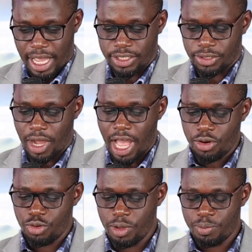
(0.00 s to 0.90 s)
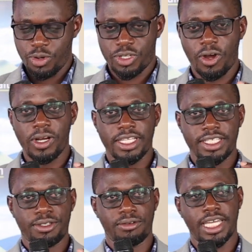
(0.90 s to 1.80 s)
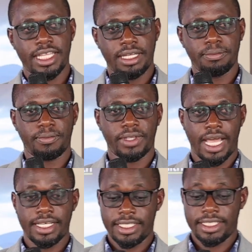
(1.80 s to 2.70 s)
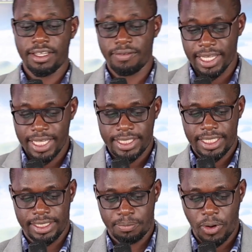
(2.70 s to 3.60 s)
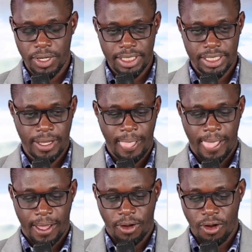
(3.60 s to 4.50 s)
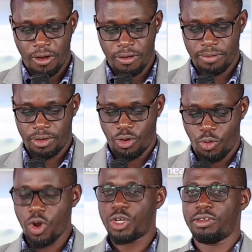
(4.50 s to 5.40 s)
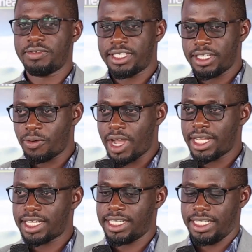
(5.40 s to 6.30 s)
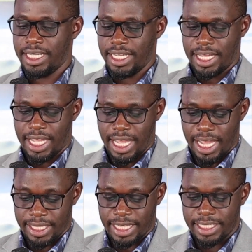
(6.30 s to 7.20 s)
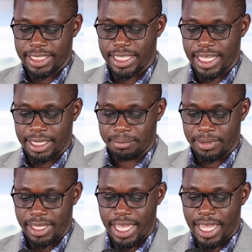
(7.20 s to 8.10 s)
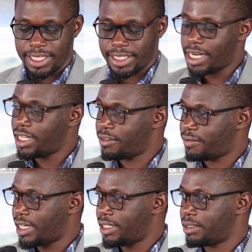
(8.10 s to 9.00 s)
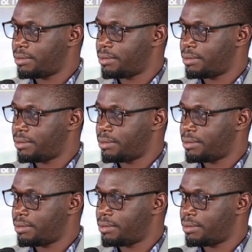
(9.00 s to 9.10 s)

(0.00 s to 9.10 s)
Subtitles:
So how do we put all this together? I'll just give a case in point of what we've seen work. That is the AI Challenge Fund.